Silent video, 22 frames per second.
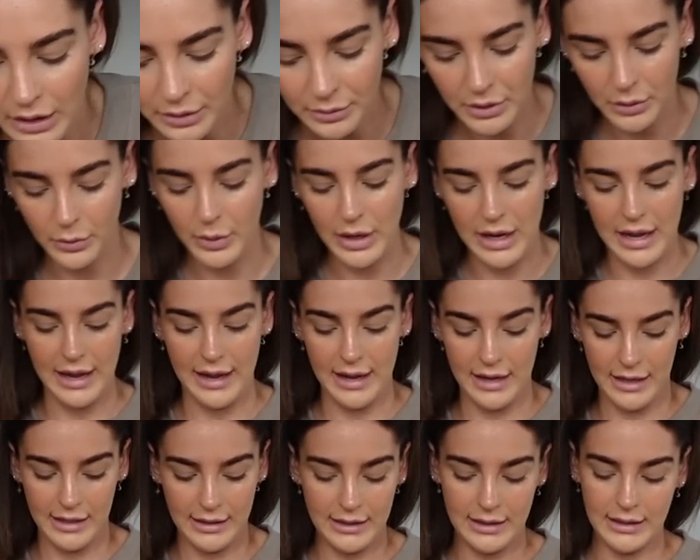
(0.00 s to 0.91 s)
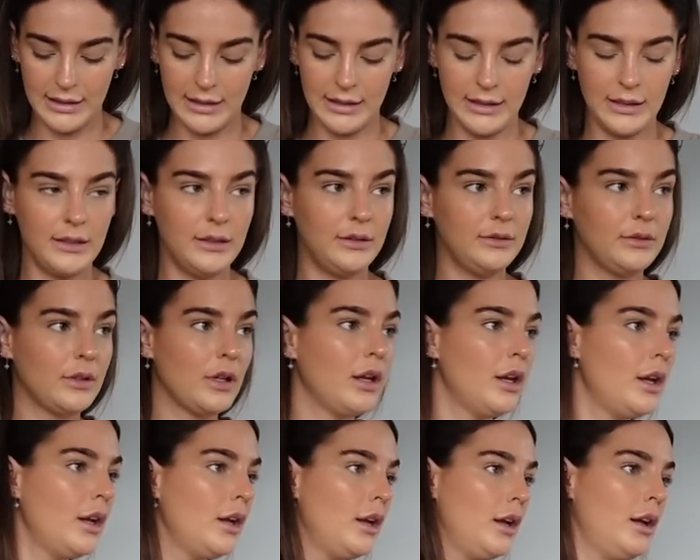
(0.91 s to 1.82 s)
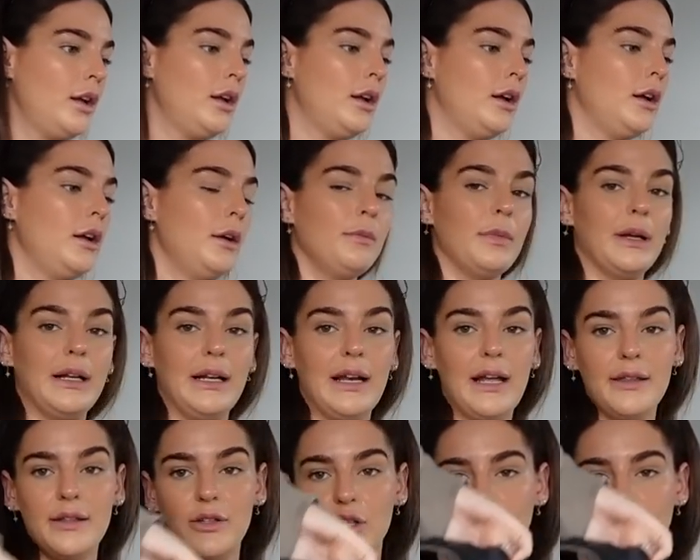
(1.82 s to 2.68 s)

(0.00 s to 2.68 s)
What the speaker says: I'm gonna wear my leather